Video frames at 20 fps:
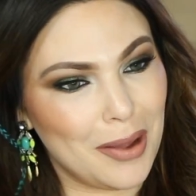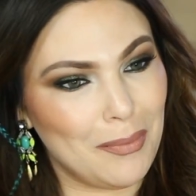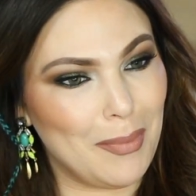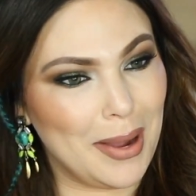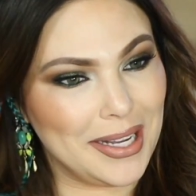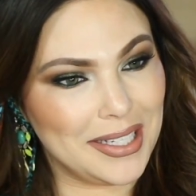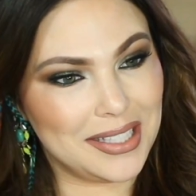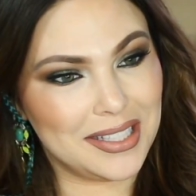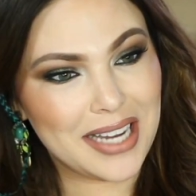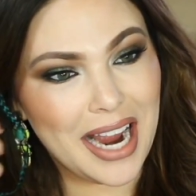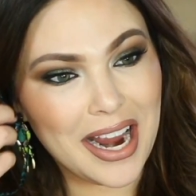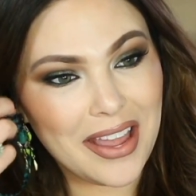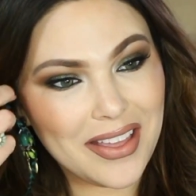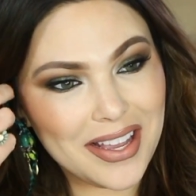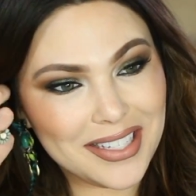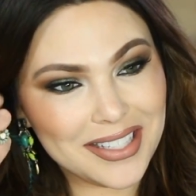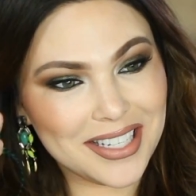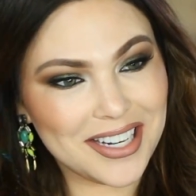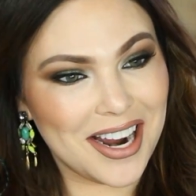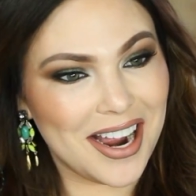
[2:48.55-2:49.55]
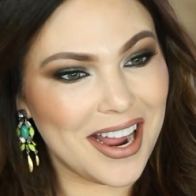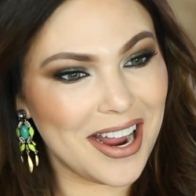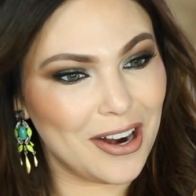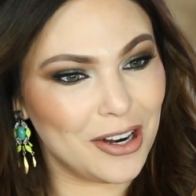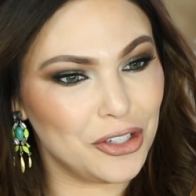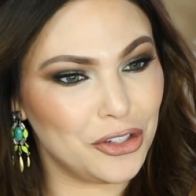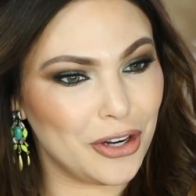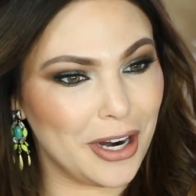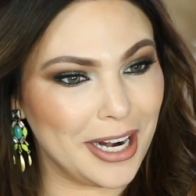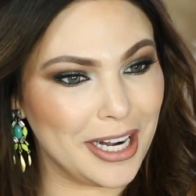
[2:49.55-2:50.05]
My stylist and I
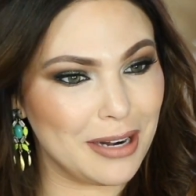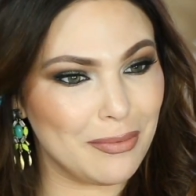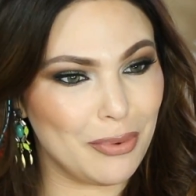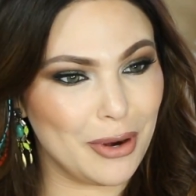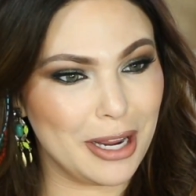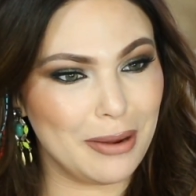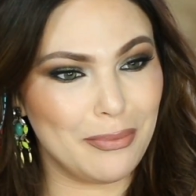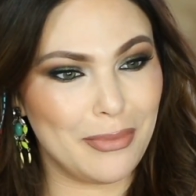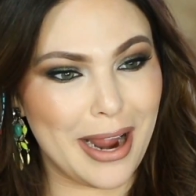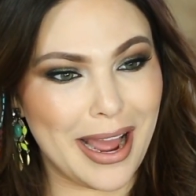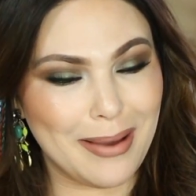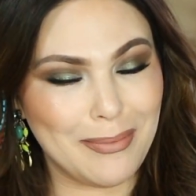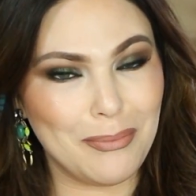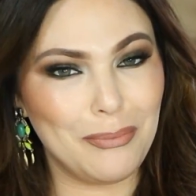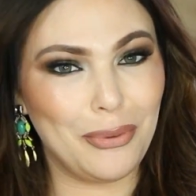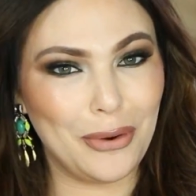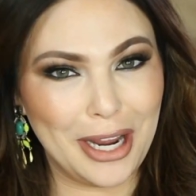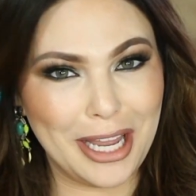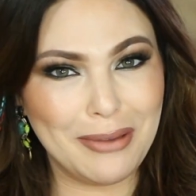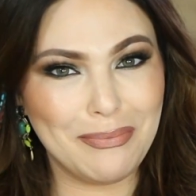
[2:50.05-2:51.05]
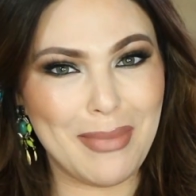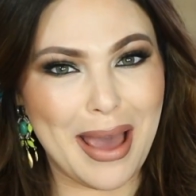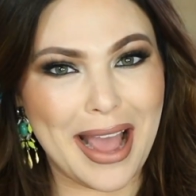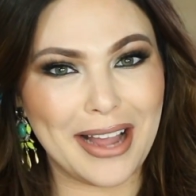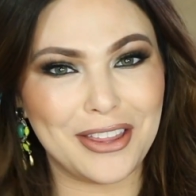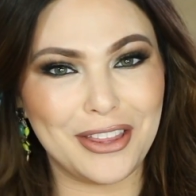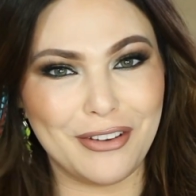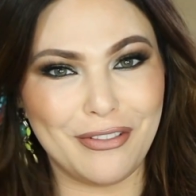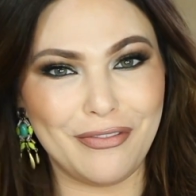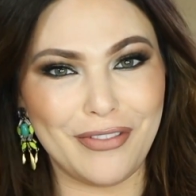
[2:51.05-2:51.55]
are trying to bring
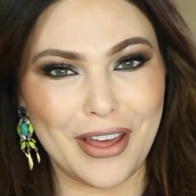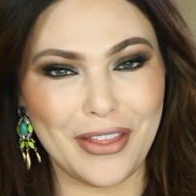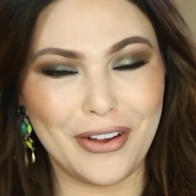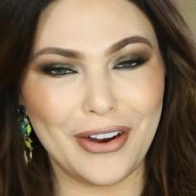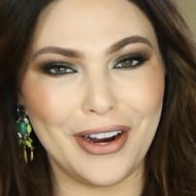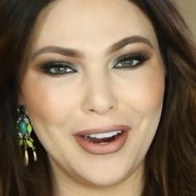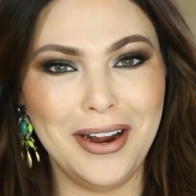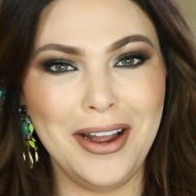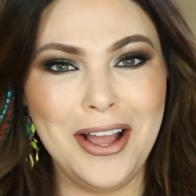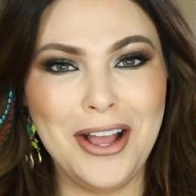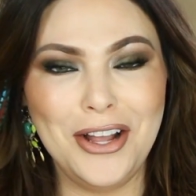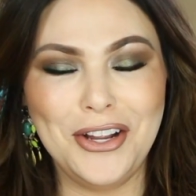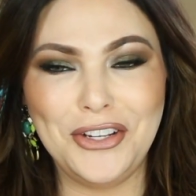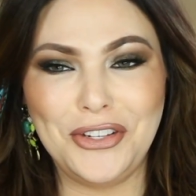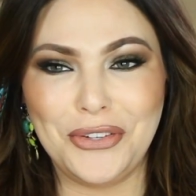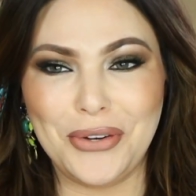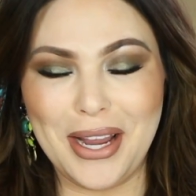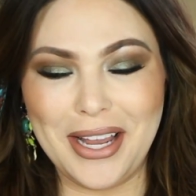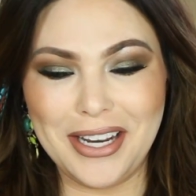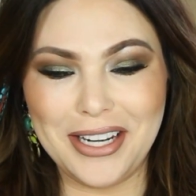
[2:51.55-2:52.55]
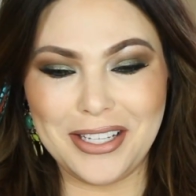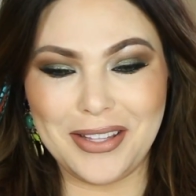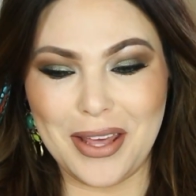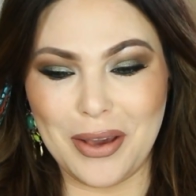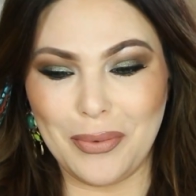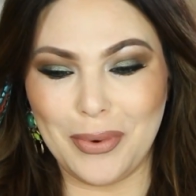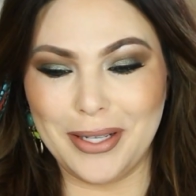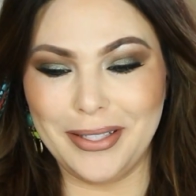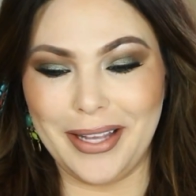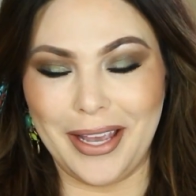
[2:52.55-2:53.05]
back the feather trend that
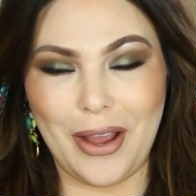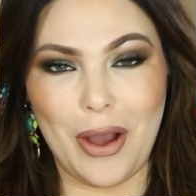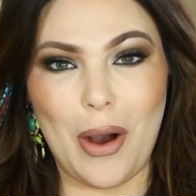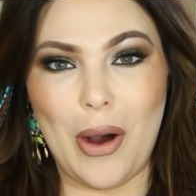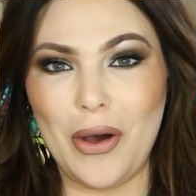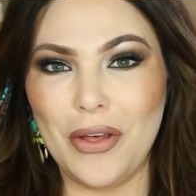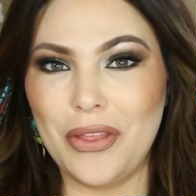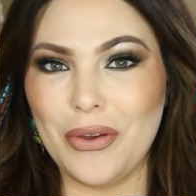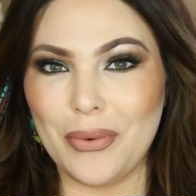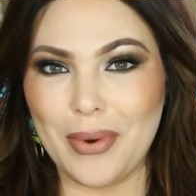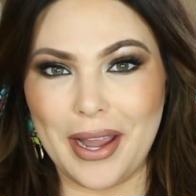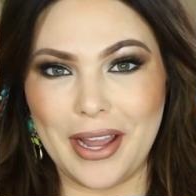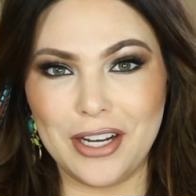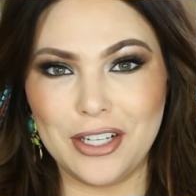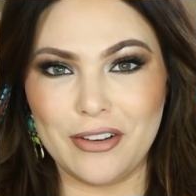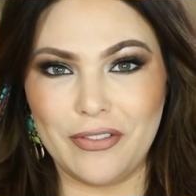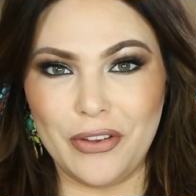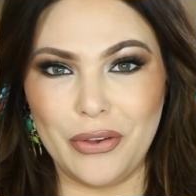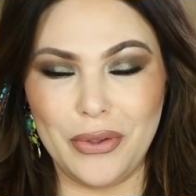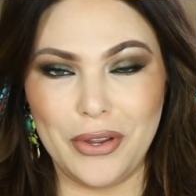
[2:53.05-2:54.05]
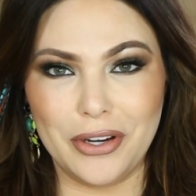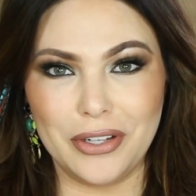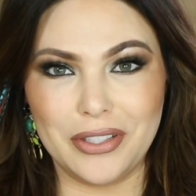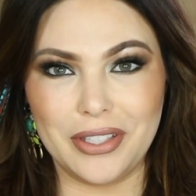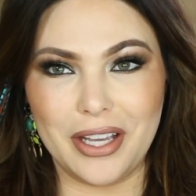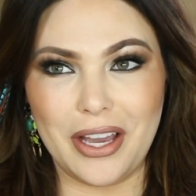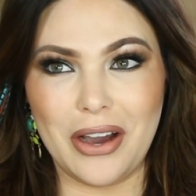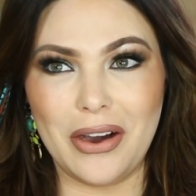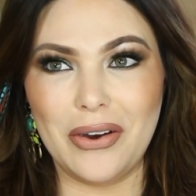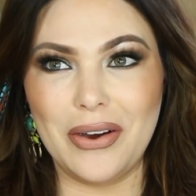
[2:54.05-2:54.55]
was like all the rage a few years
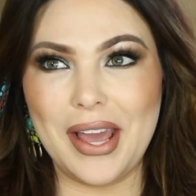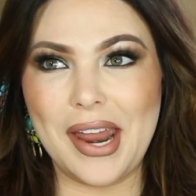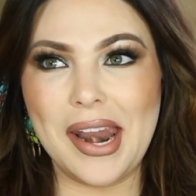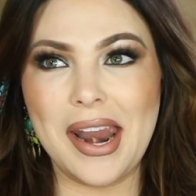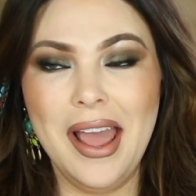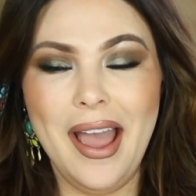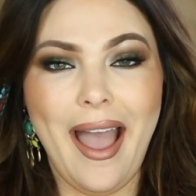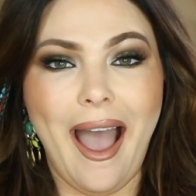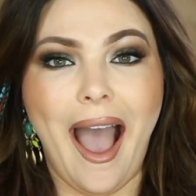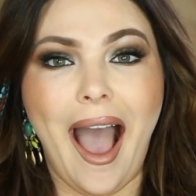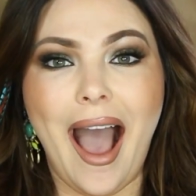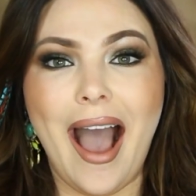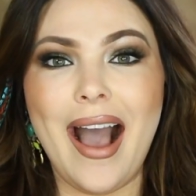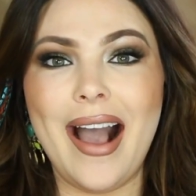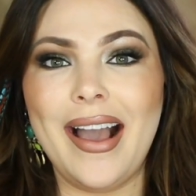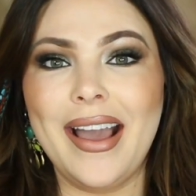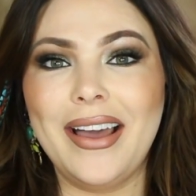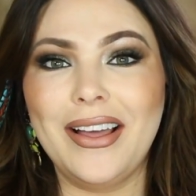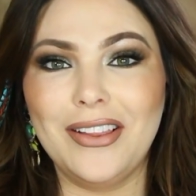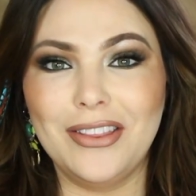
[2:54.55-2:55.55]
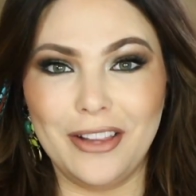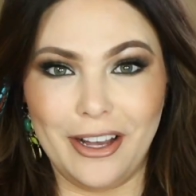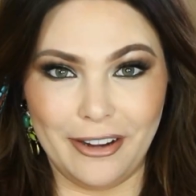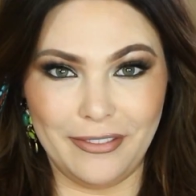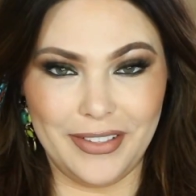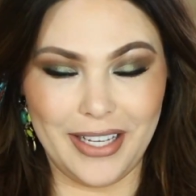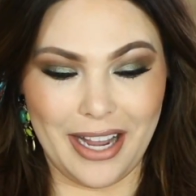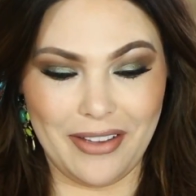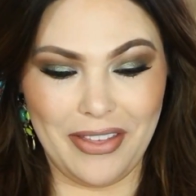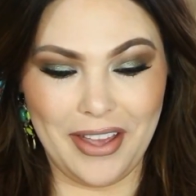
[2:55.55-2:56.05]
ago, and I
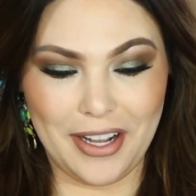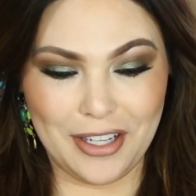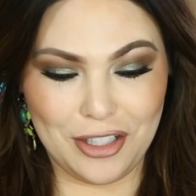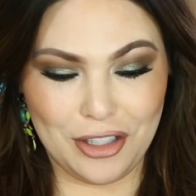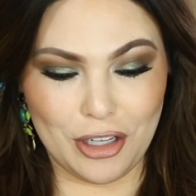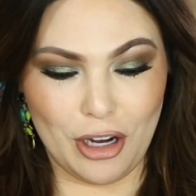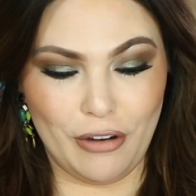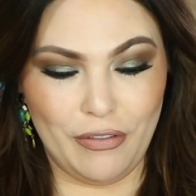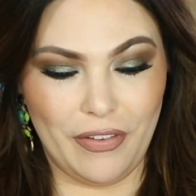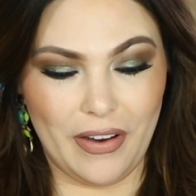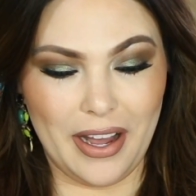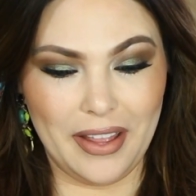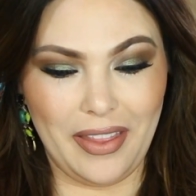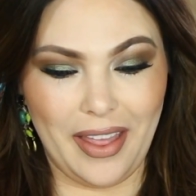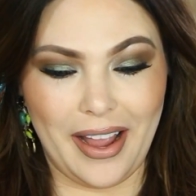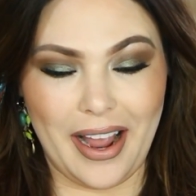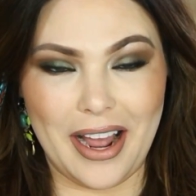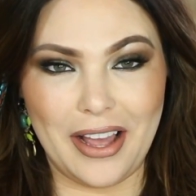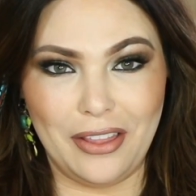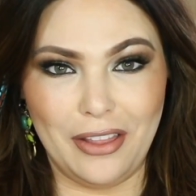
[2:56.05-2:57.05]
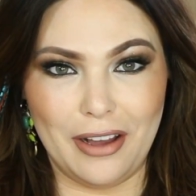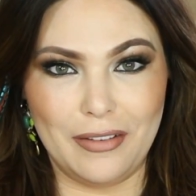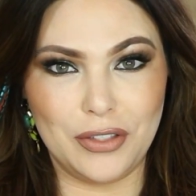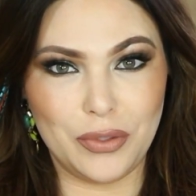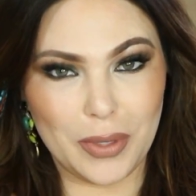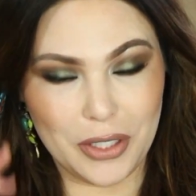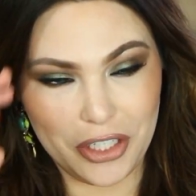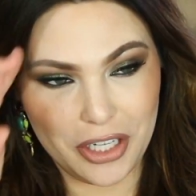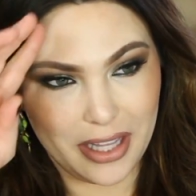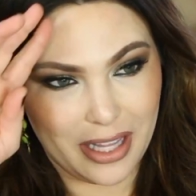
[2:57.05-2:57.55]
loved it. I think it's so fun. Like, I love
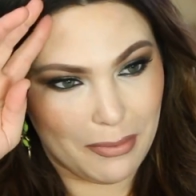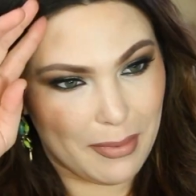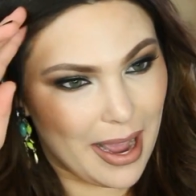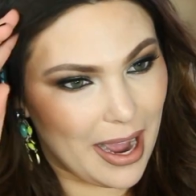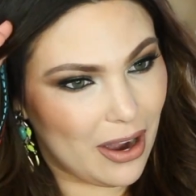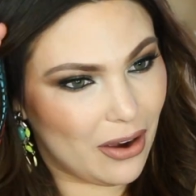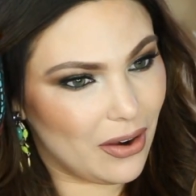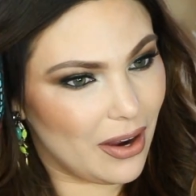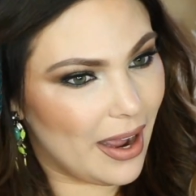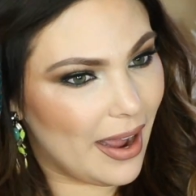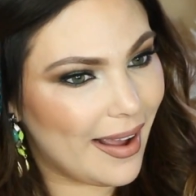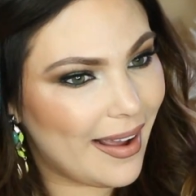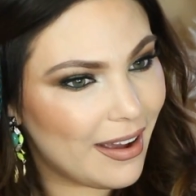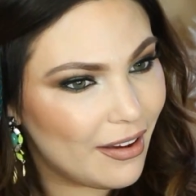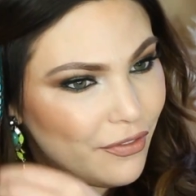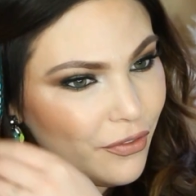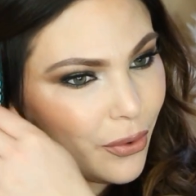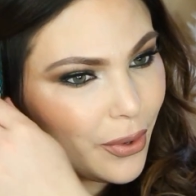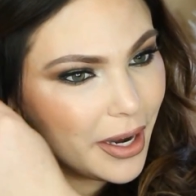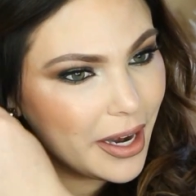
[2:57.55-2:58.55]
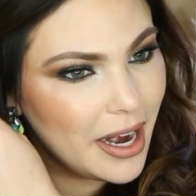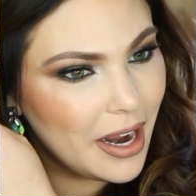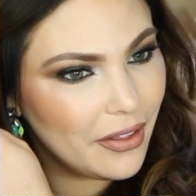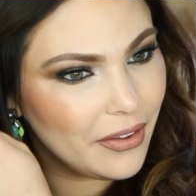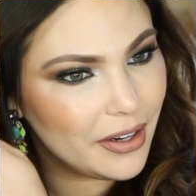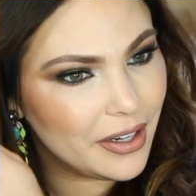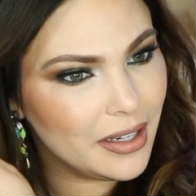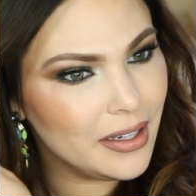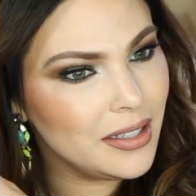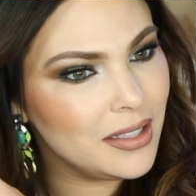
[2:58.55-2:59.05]
switching them out. I have 4
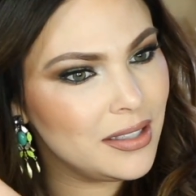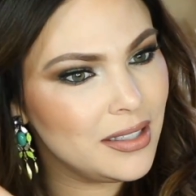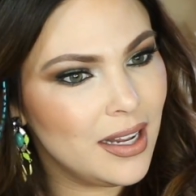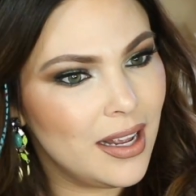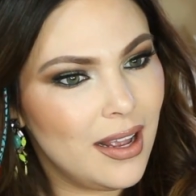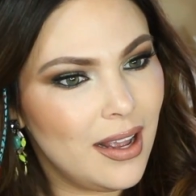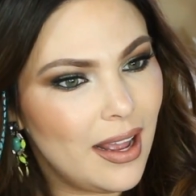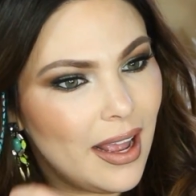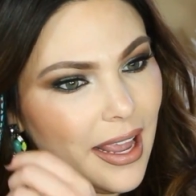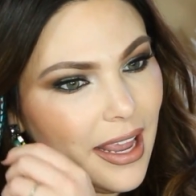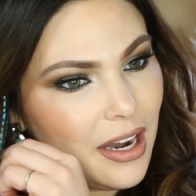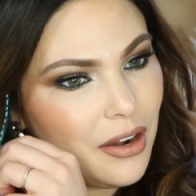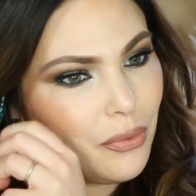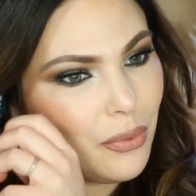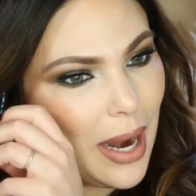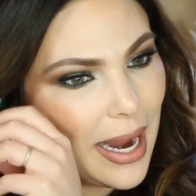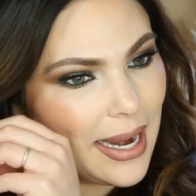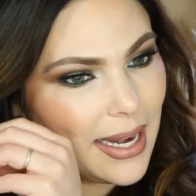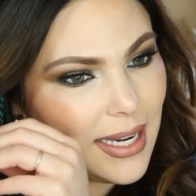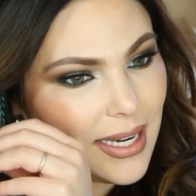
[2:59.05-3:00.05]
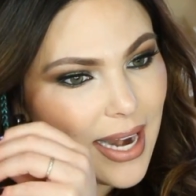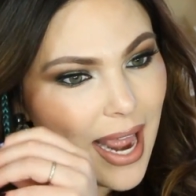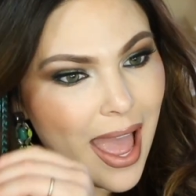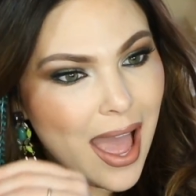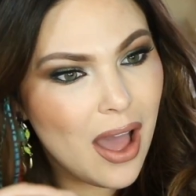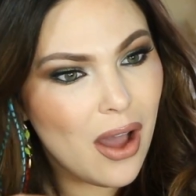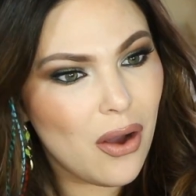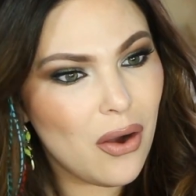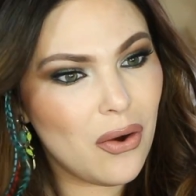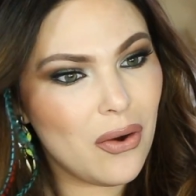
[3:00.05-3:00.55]
colors in right
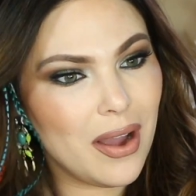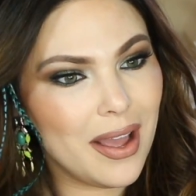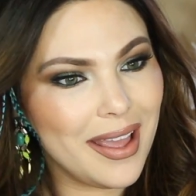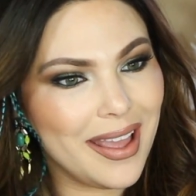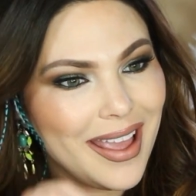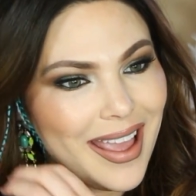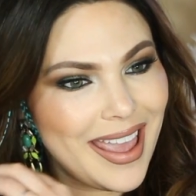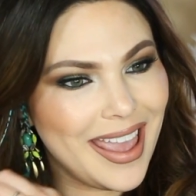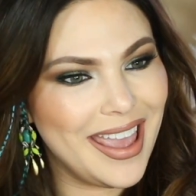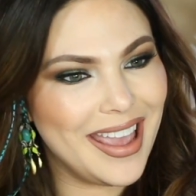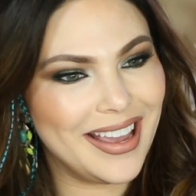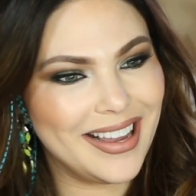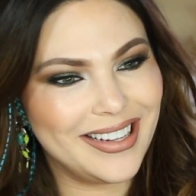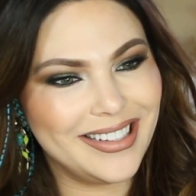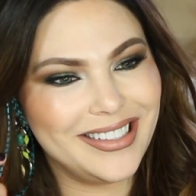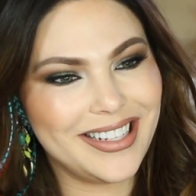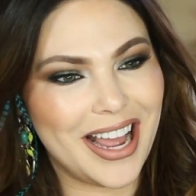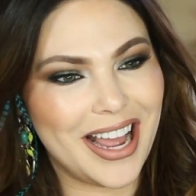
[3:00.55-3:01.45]
now, and